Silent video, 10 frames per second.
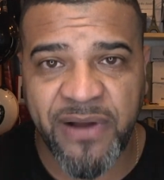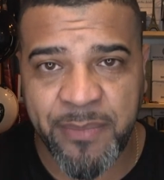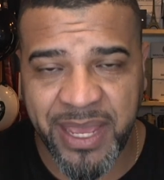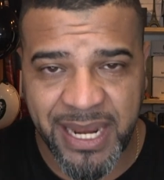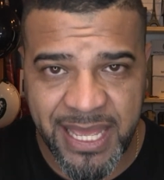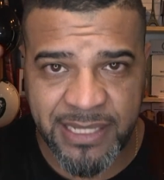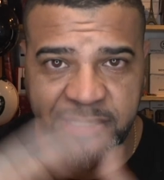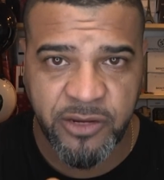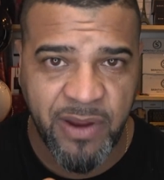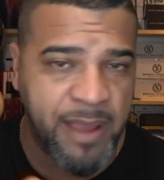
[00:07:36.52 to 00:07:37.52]
find me on
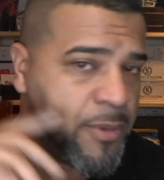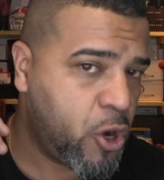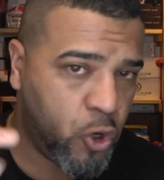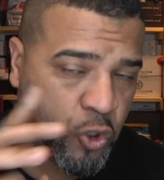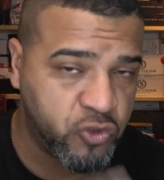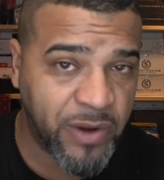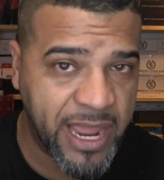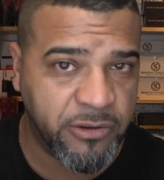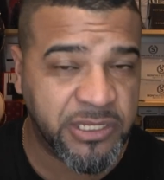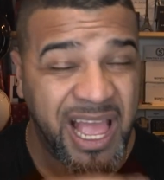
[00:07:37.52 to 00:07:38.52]
Instagram, Los
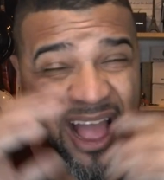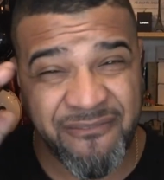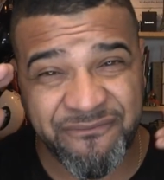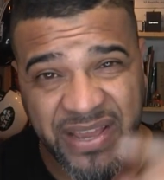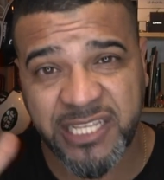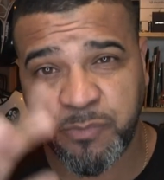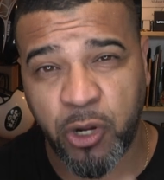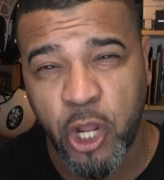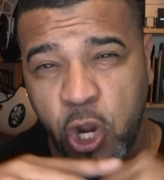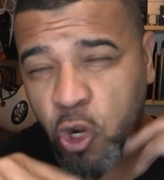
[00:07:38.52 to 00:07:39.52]
Granos, on
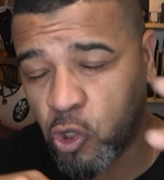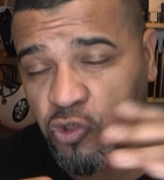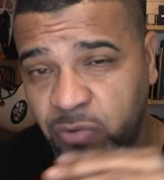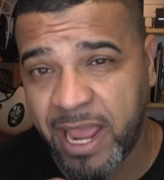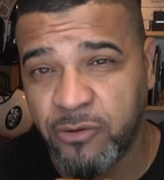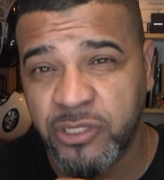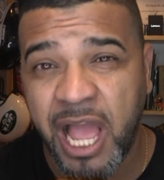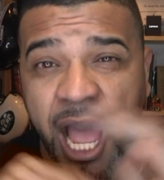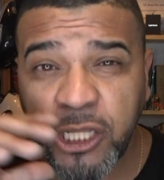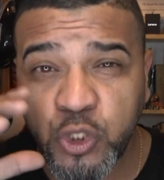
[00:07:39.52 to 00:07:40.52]
Facebook, Los Granos,
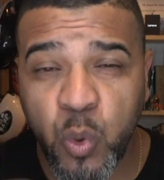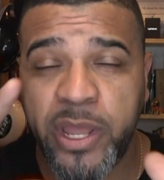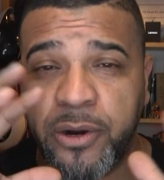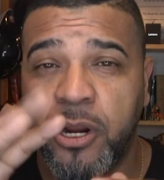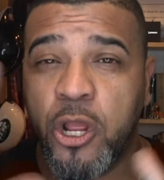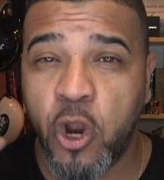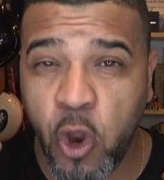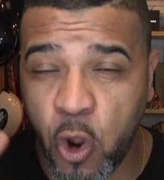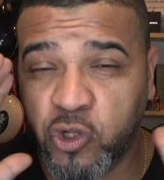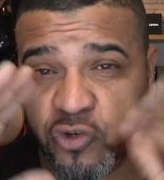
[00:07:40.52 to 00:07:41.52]
on Twitter,
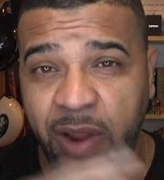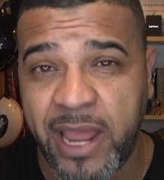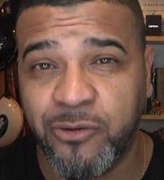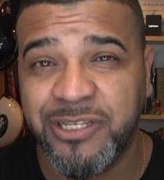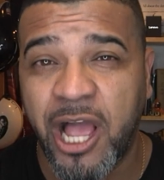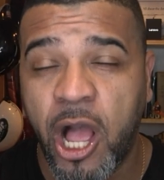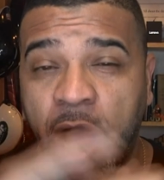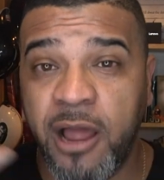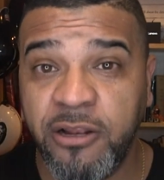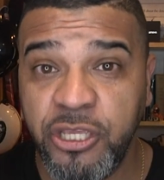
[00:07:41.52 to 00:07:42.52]
Los Granos,
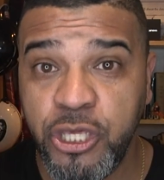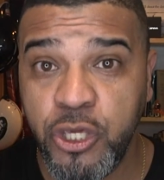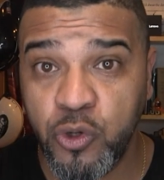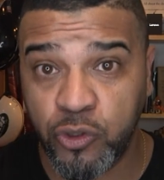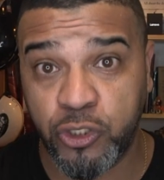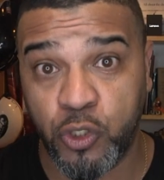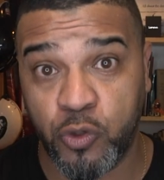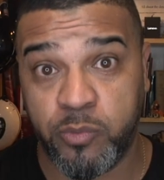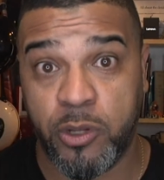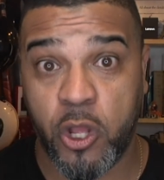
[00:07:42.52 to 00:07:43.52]
on YouTube,